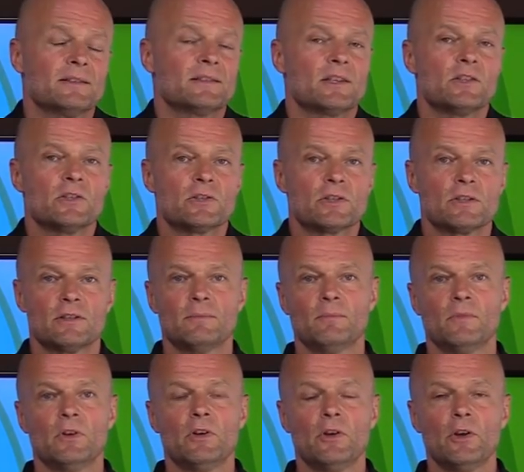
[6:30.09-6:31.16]
There's just
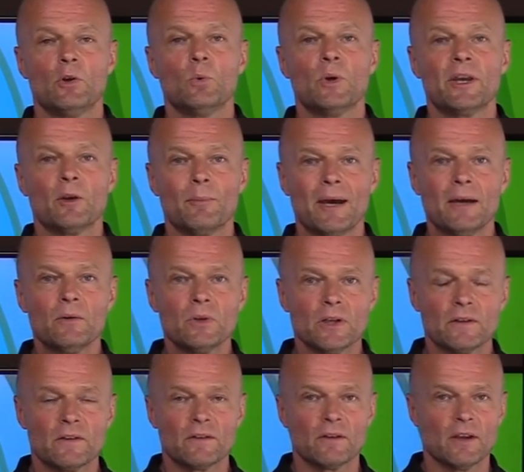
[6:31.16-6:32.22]
no way about
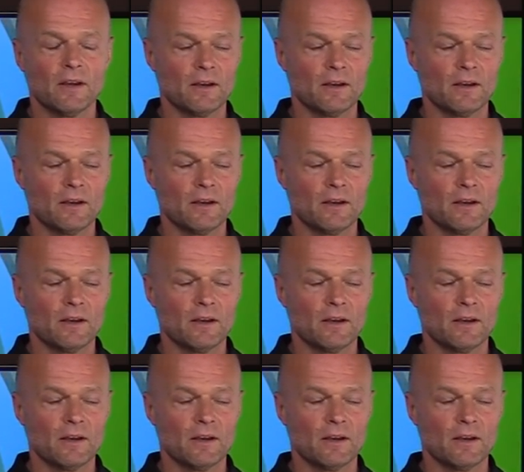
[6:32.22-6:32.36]
it.